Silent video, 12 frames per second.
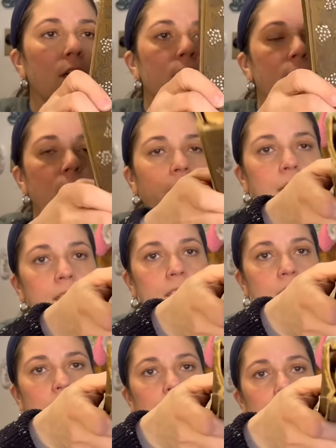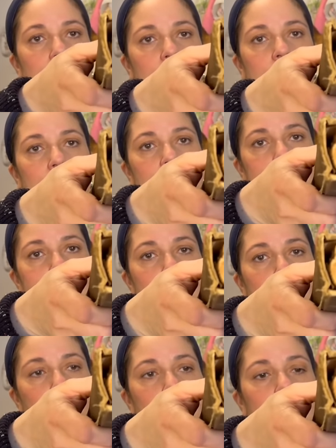You can kind of see it's
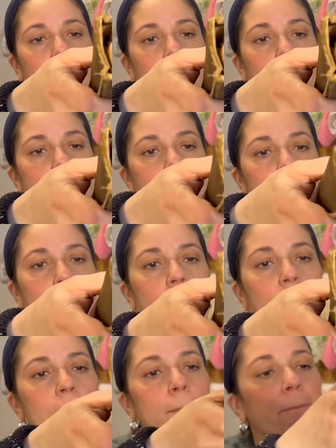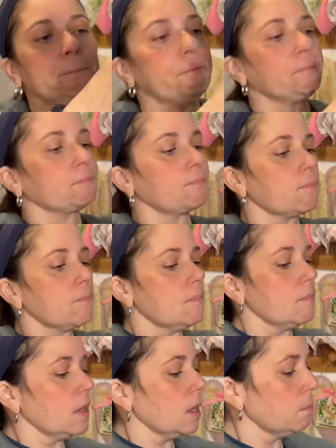separating from its spine,
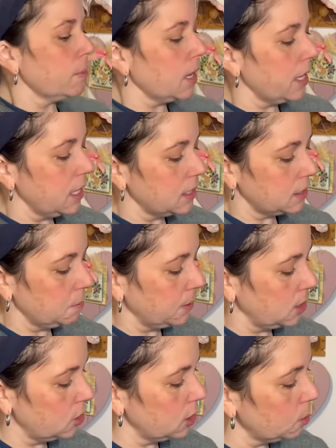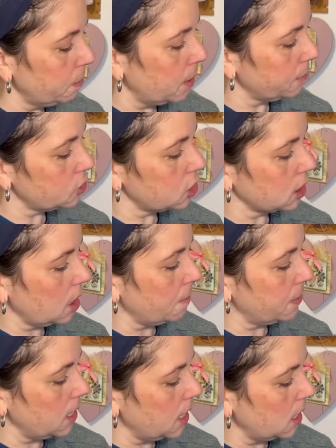but it's Imperial Publishing
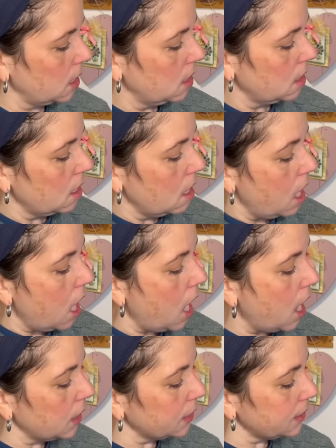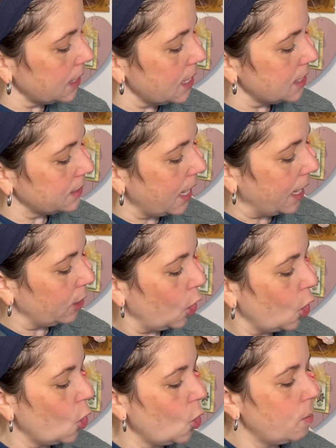Company, Holidays at
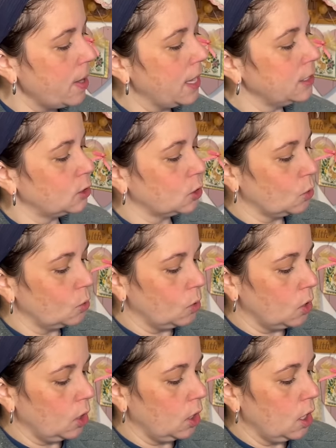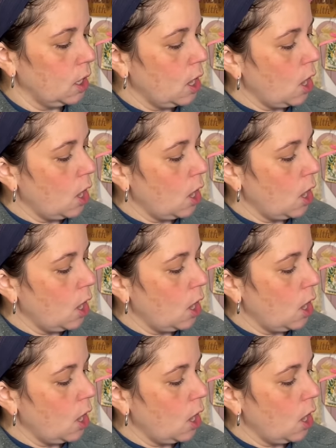Home and School.